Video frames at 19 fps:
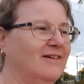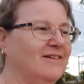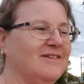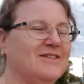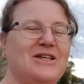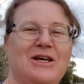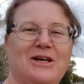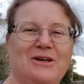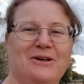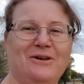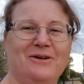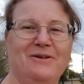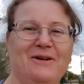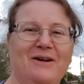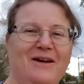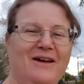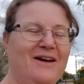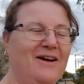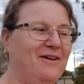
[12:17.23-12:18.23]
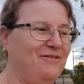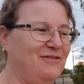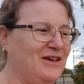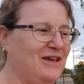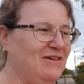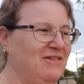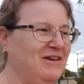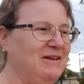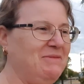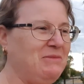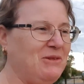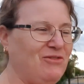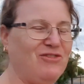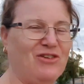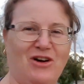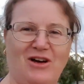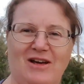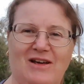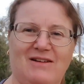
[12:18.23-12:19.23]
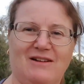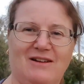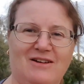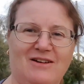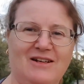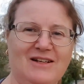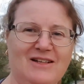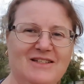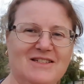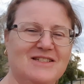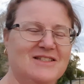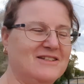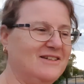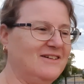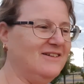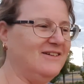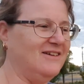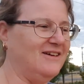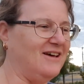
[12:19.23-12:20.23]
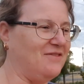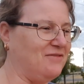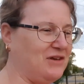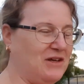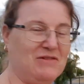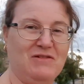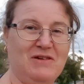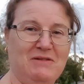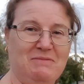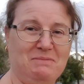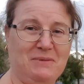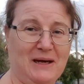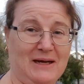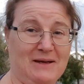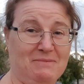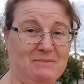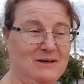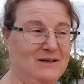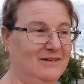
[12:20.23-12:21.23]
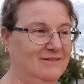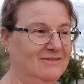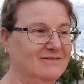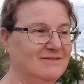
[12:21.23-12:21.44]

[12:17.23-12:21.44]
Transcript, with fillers: So I've given him the fire lighters. I've given him paper.